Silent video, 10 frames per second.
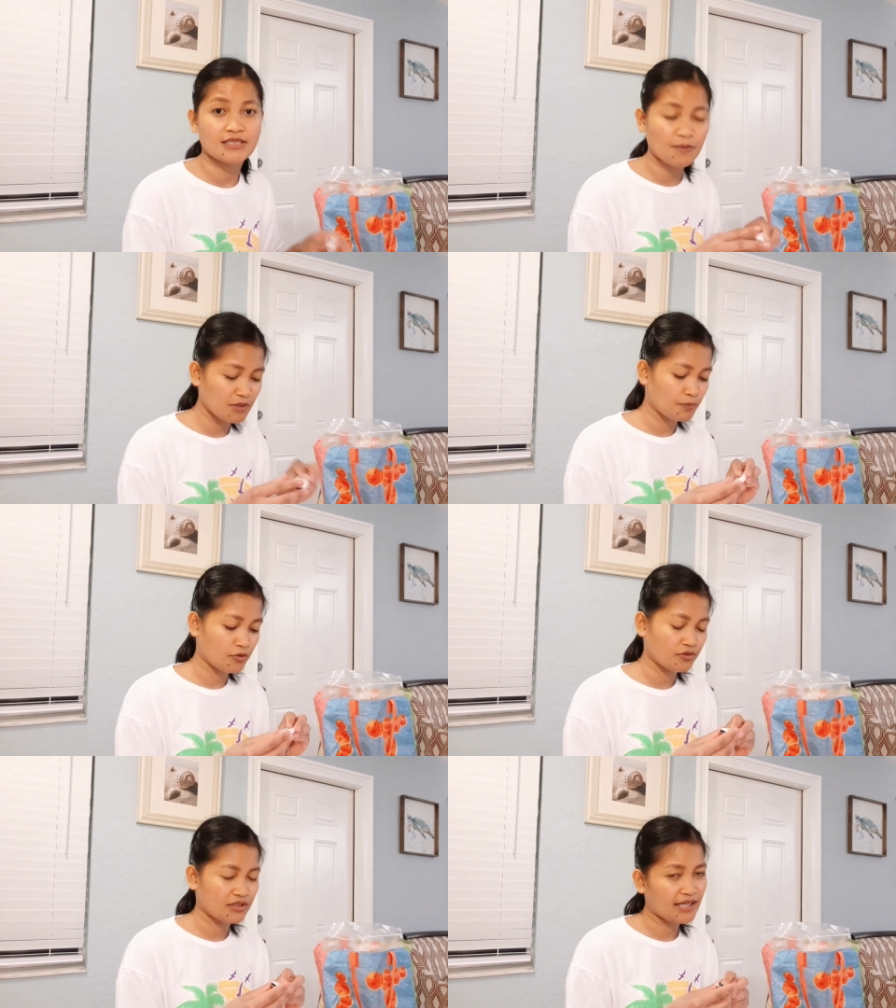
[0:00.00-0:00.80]
Some
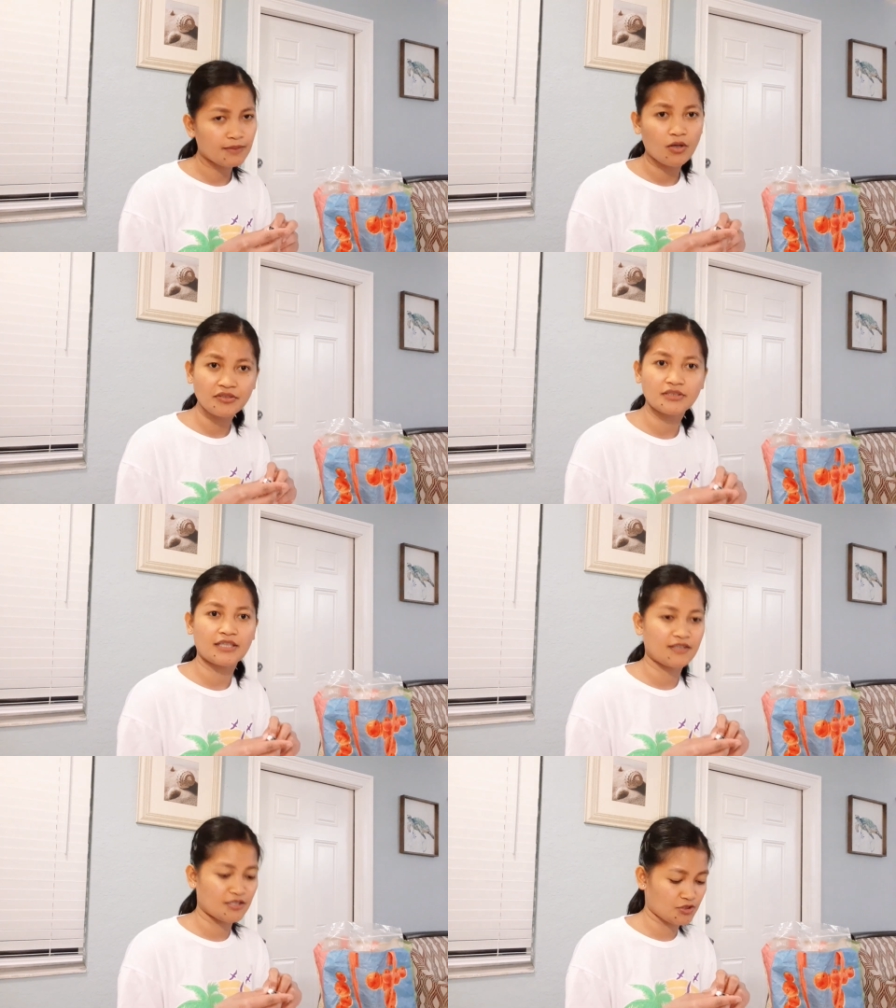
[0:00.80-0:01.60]
people, they're kind of modern
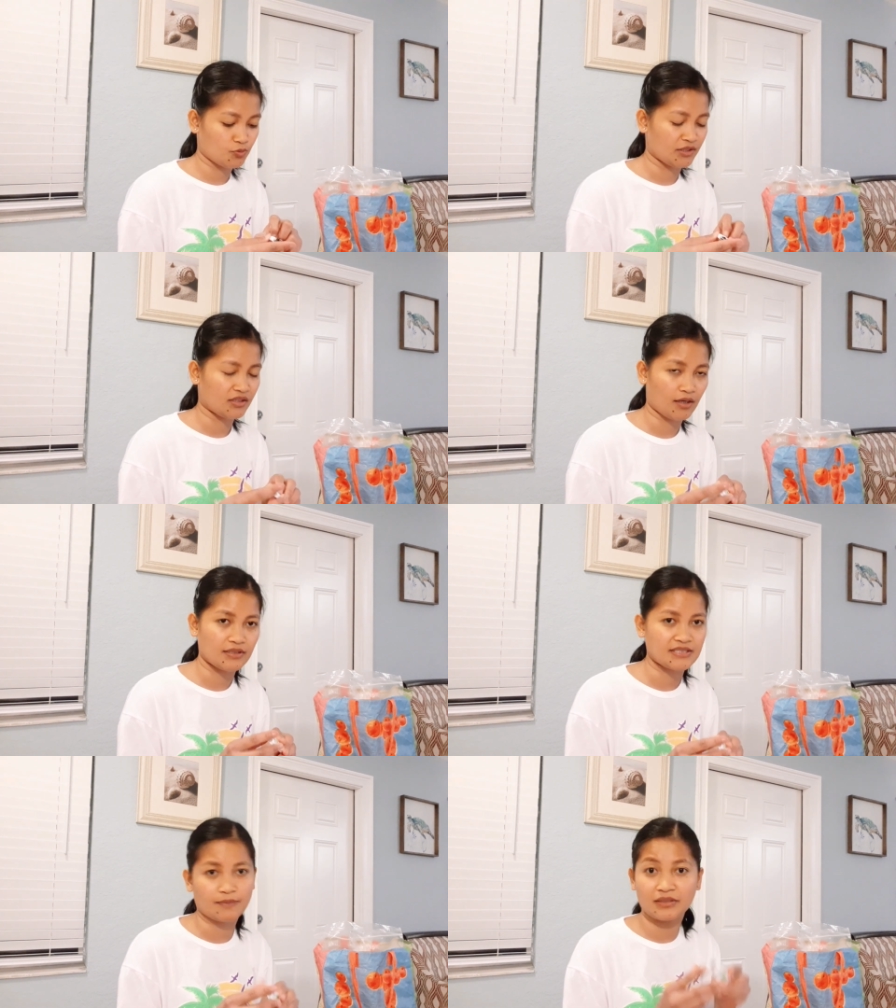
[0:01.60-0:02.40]
and they just want to
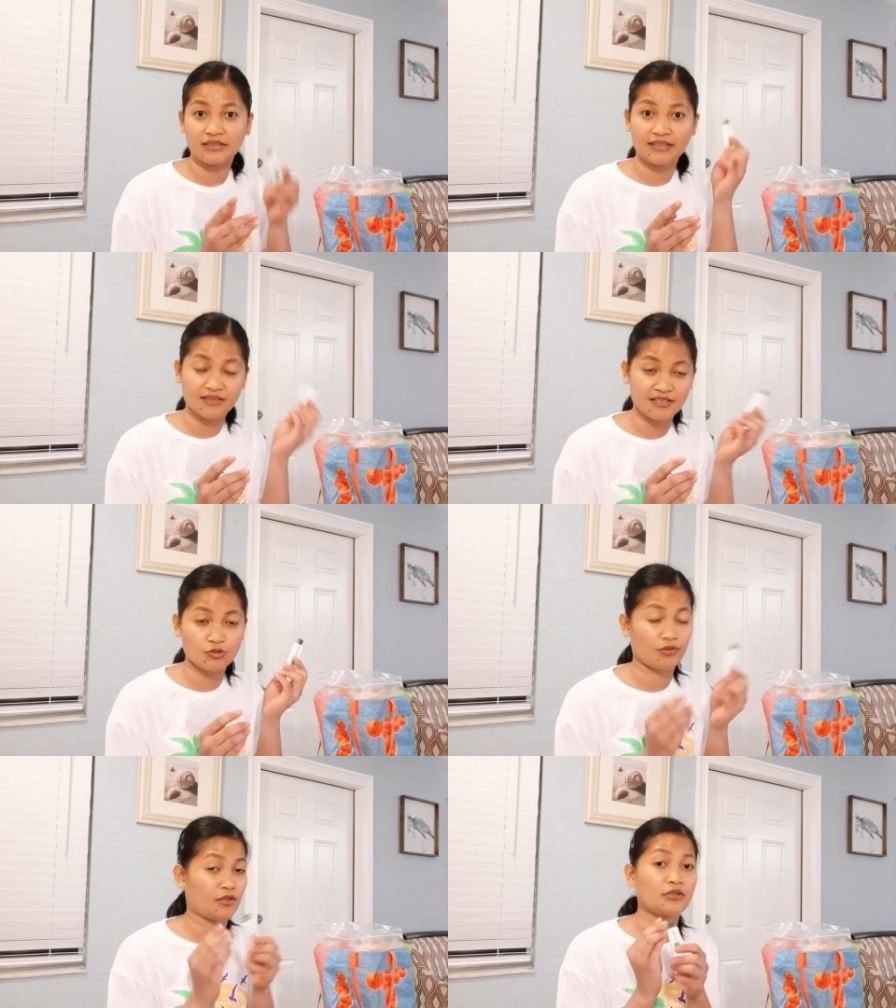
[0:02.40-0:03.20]
carry something like this
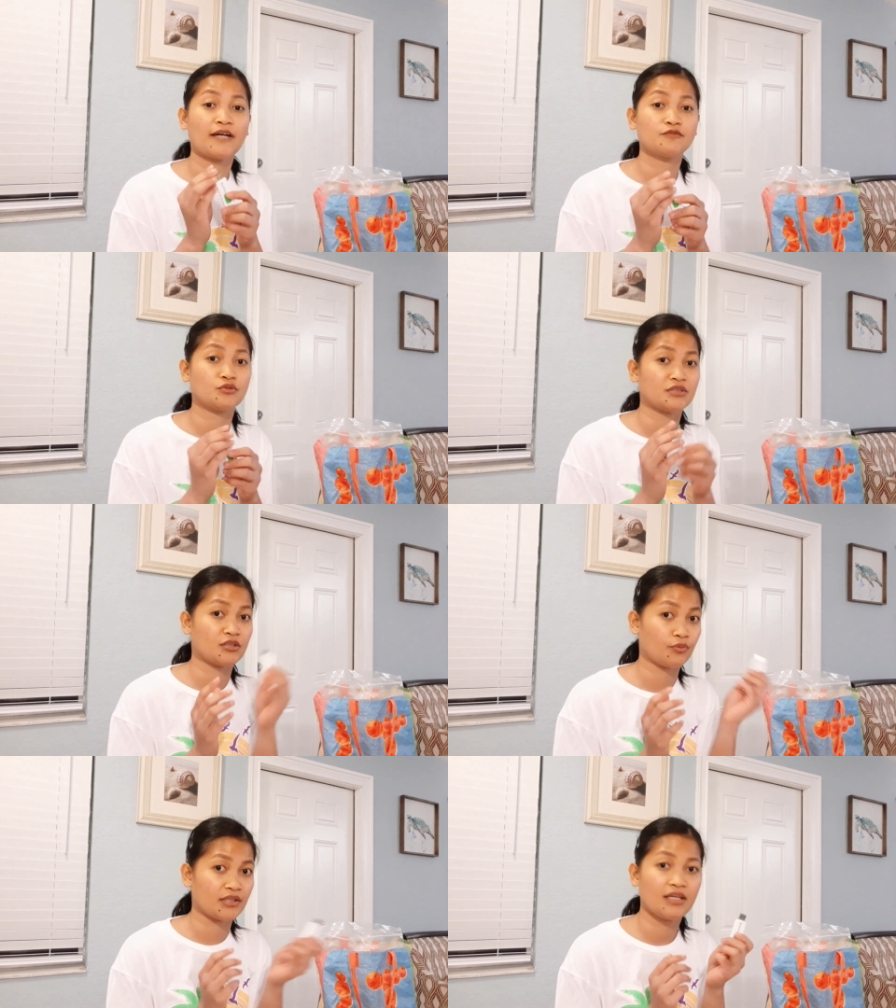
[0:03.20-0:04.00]
where they don't have to
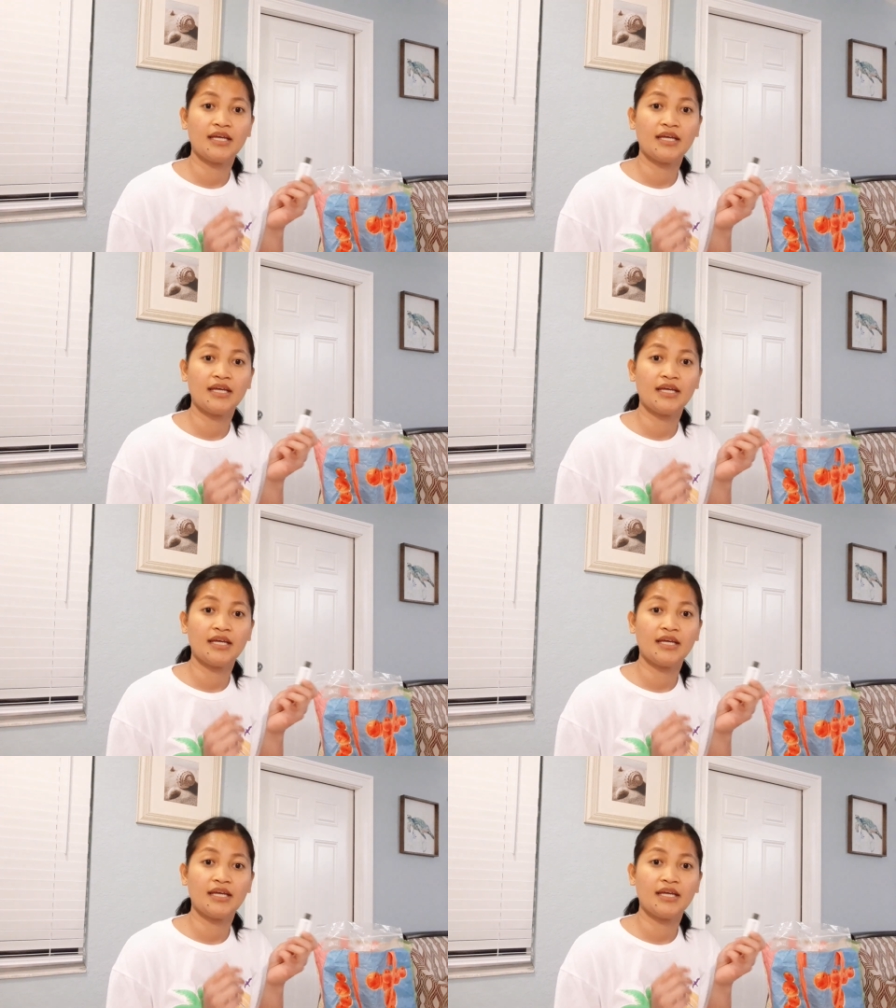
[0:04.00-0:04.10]
deal with